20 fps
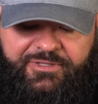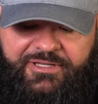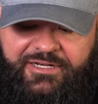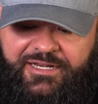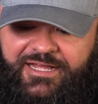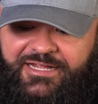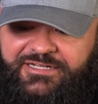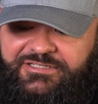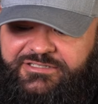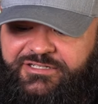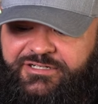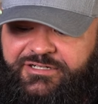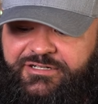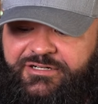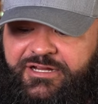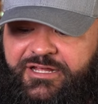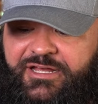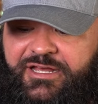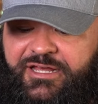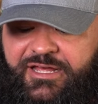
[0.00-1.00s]
bit last
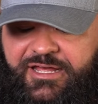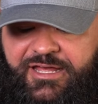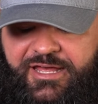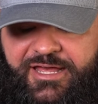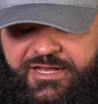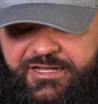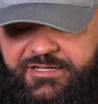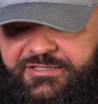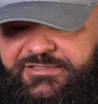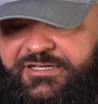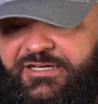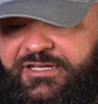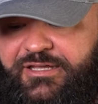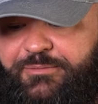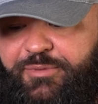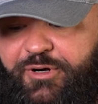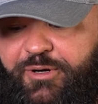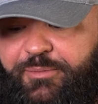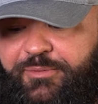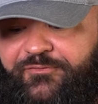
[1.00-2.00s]
year at Kentucky
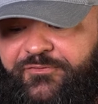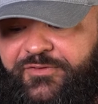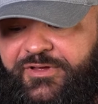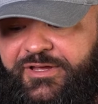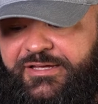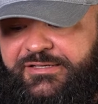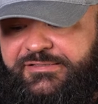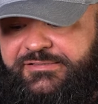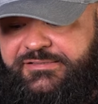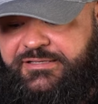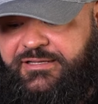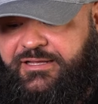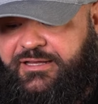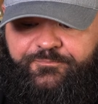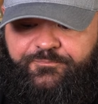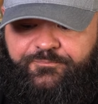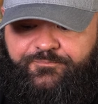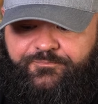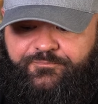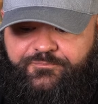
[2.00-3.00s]
Bourbon Fest.
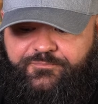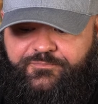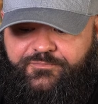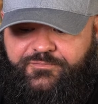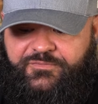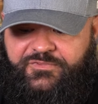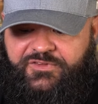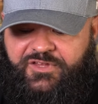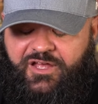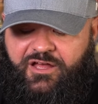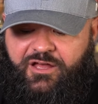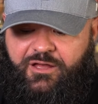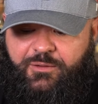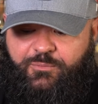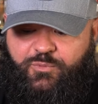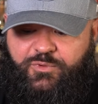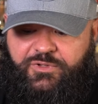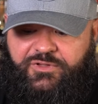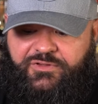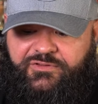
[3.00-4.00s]

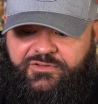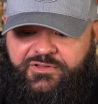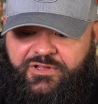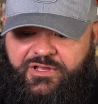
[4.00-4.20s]
Tom was